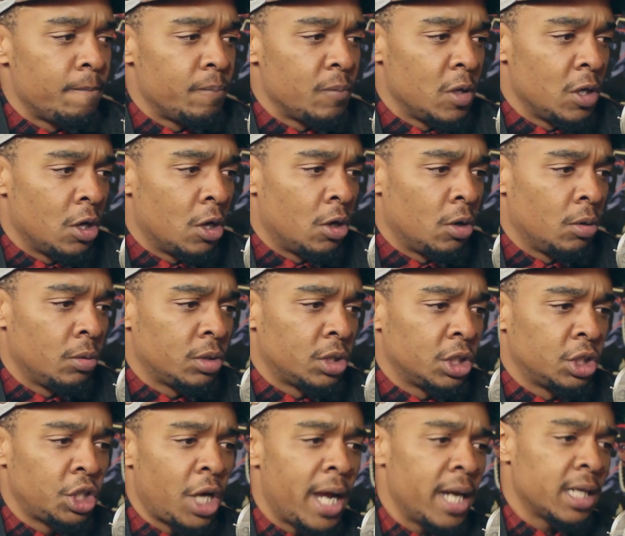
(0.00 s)
you know, to
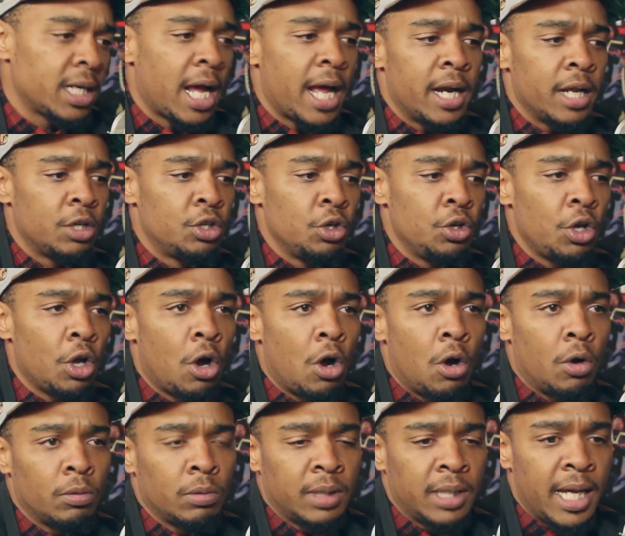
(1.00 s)
try to kind of do your
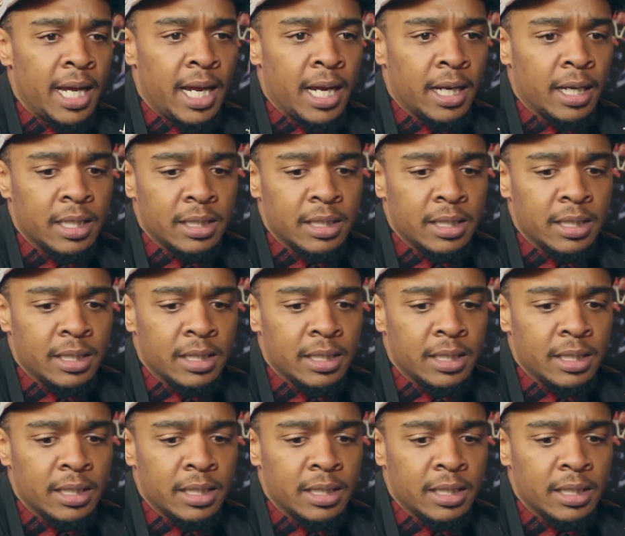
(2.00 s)
own thing,